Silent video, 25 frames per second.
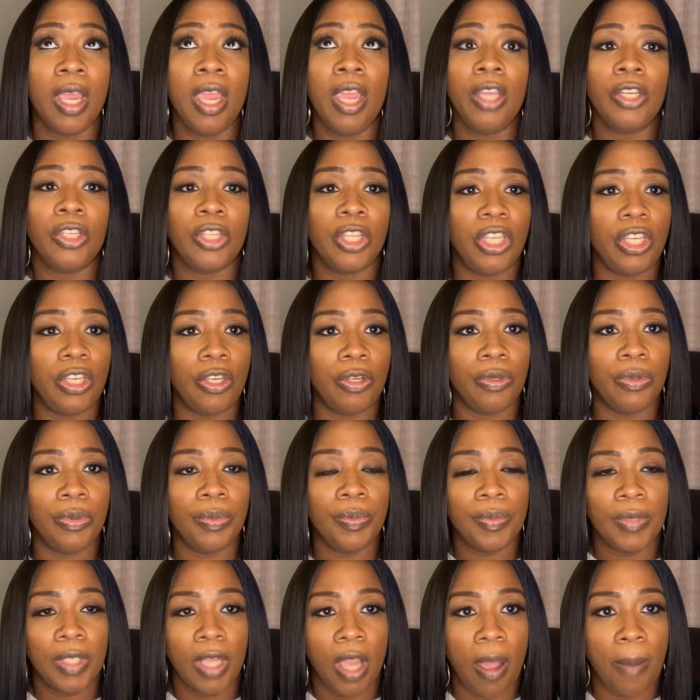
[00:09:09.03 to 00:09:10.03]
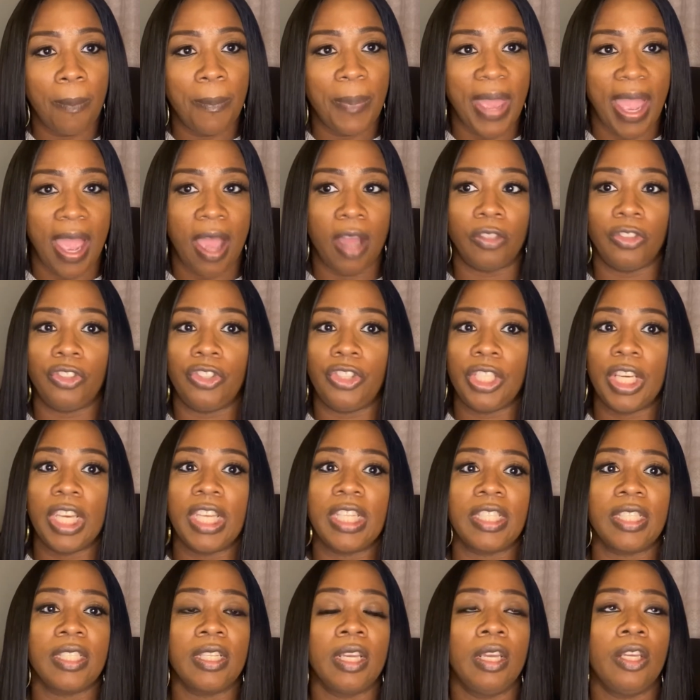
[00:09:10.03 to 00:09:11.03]
to you about
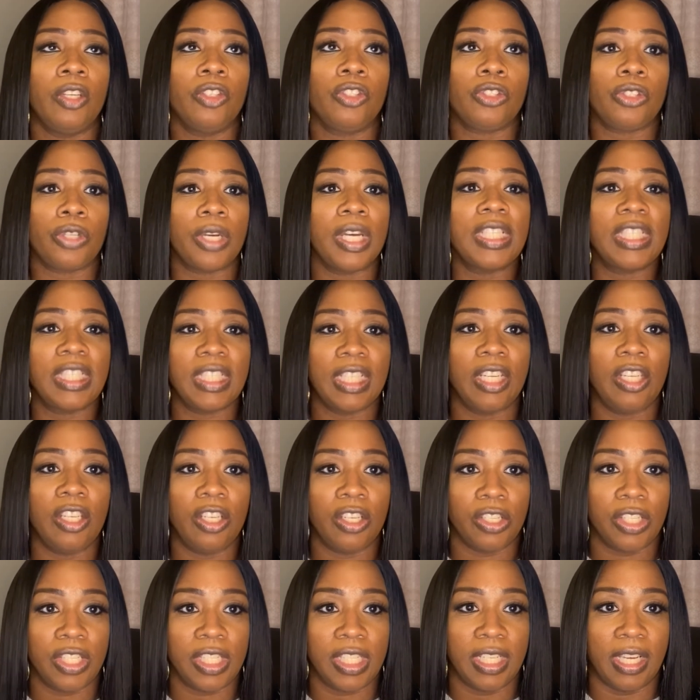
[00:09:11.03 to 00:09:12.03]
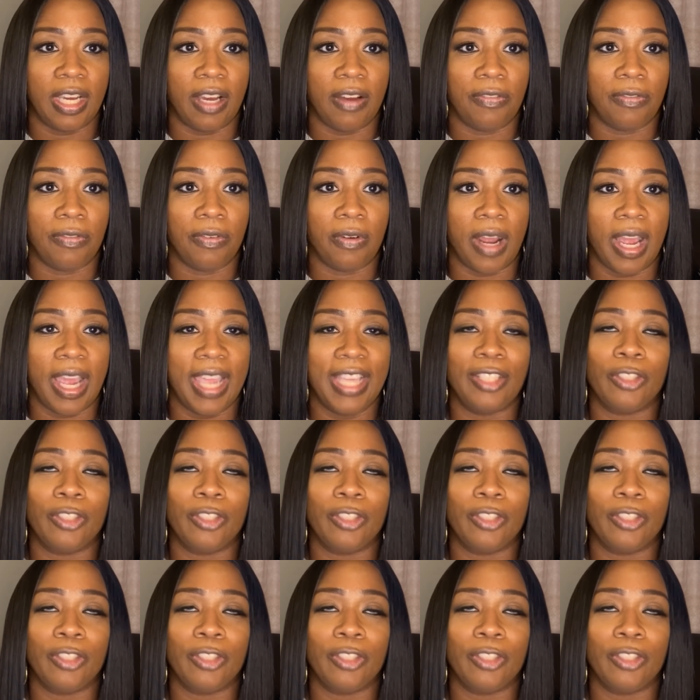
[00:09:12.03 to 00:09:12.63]
just trusting yourself, right?